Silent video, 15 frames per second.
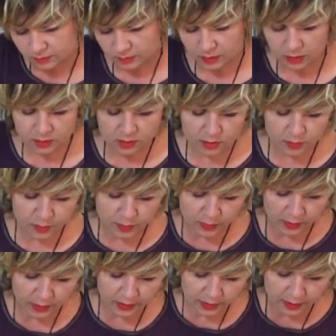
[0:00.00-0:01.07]
It's
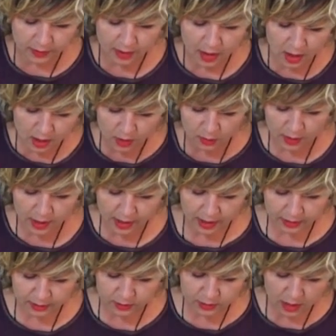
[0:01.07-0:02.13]
spring now,
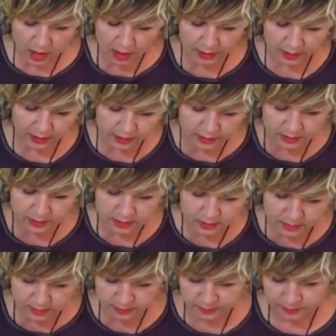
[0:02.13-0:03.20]
and
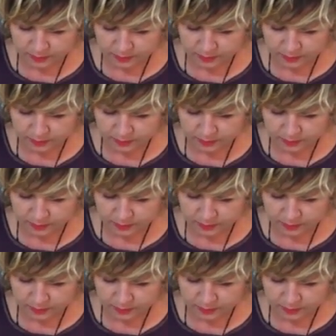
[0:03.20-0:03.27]
onions